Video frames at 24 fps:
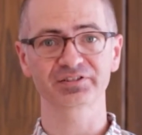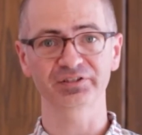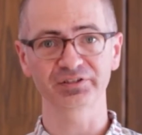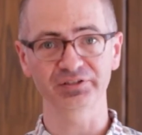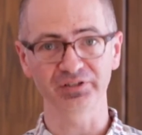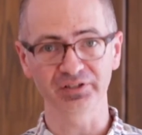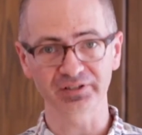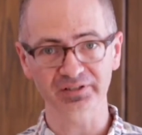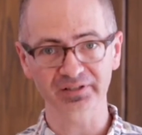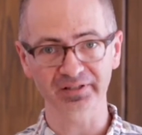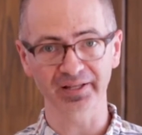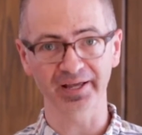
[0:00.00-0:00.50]
to
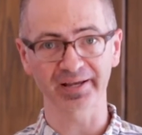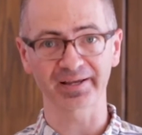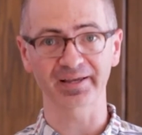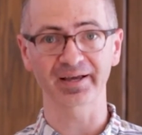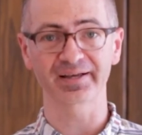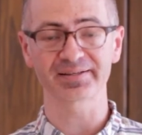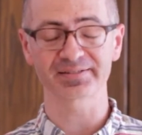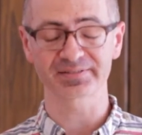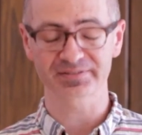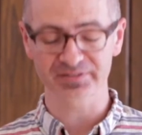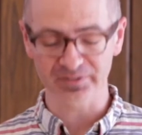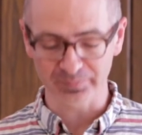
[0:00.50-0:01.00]
look
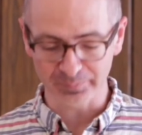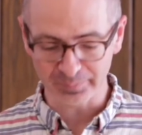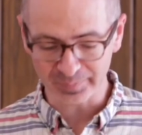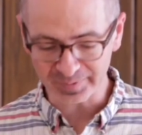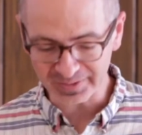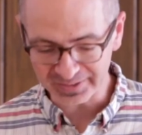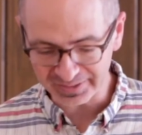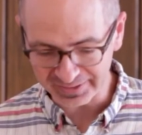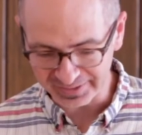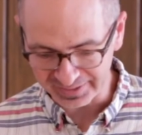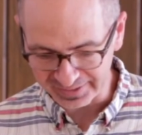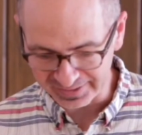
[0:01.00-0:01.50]
like us, to
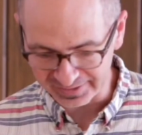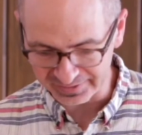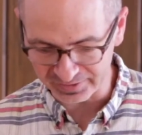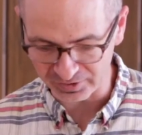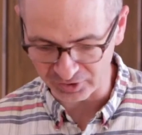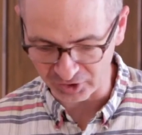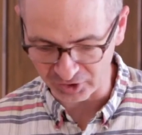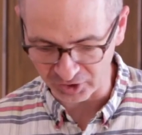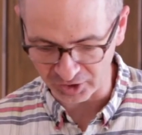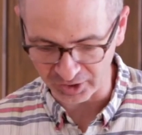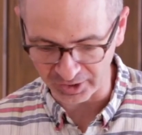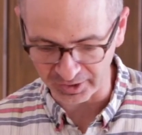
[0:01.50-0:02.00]
be
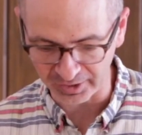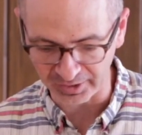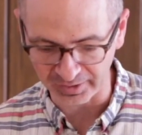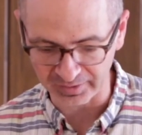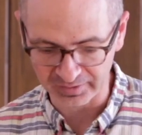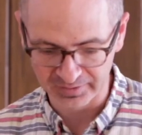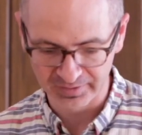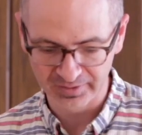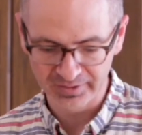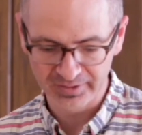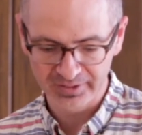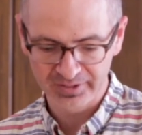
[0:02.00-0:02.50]
in our
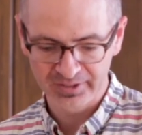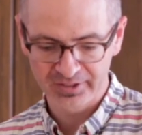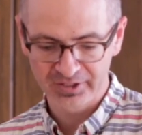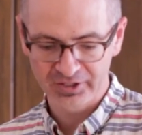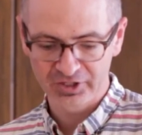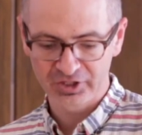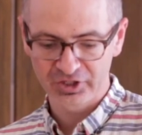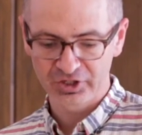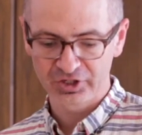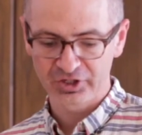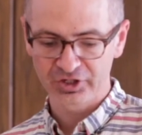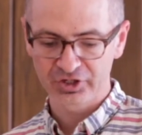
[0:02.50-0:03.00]

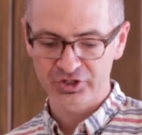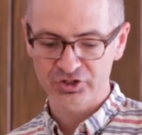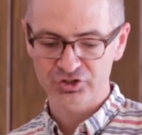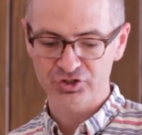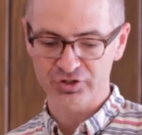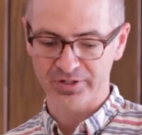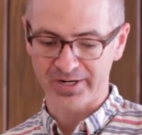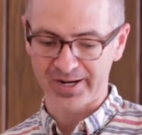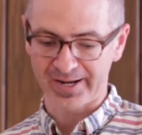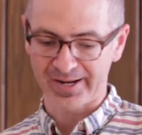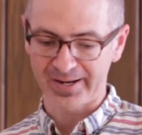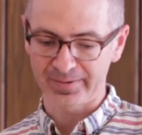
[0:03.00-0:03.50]

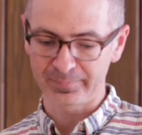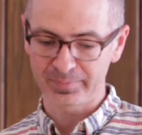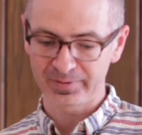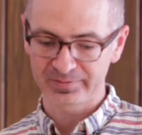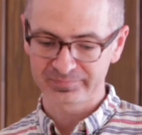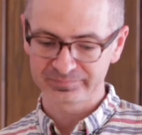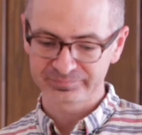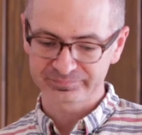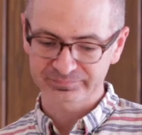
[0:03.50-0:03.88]
tribe.